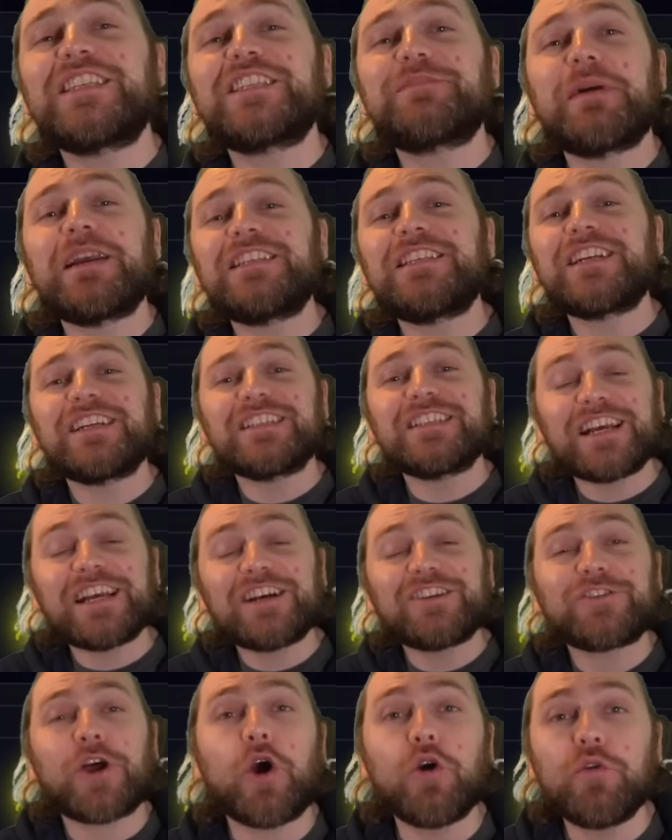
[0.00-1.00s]
Space
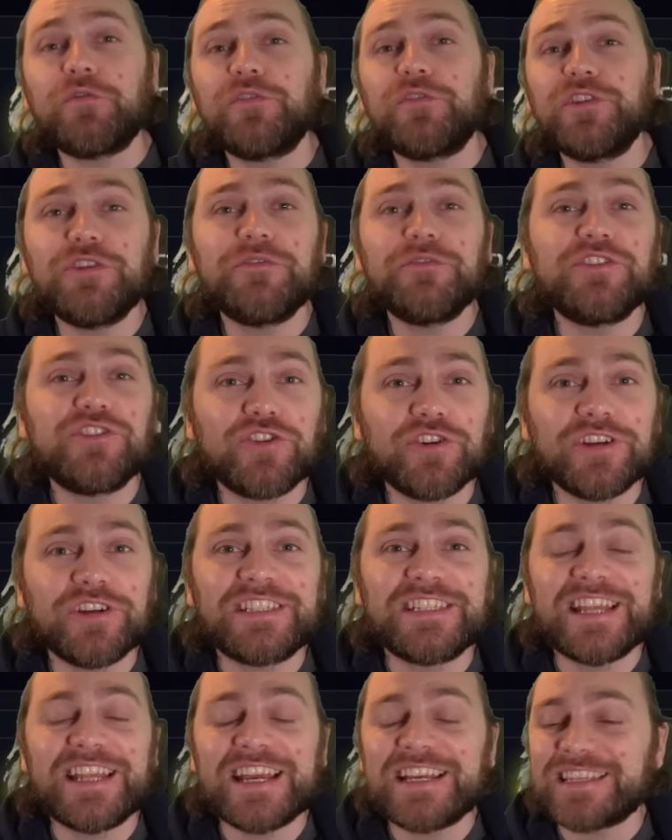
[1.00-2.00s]
Cartels. Hopefully you've enjoyed
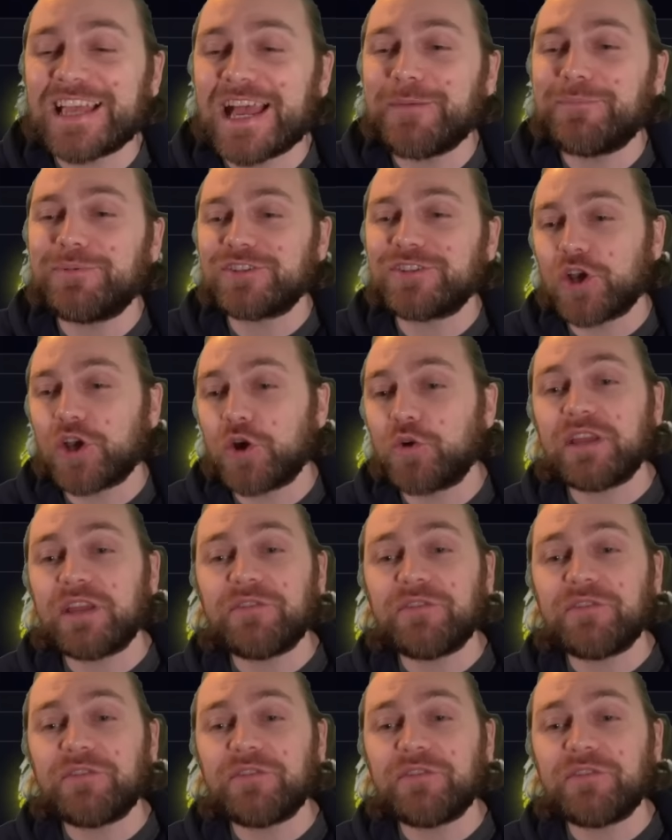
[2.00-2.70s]
today's episode.